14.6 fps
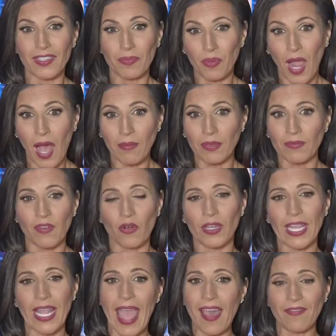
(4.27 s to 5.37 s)
It's a problem
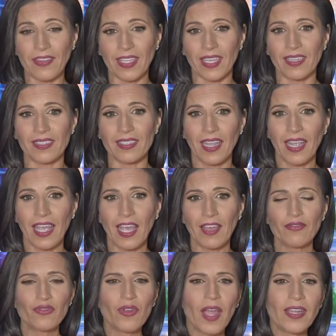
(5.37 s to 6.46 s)
voting advocates
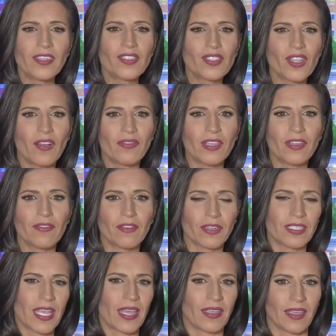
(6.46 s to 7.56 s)
have tried solving
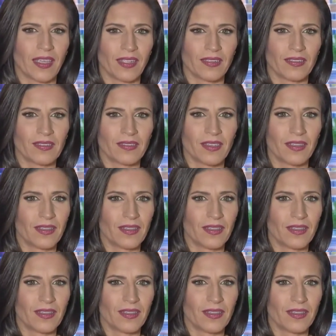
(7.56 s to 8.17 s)
for decades.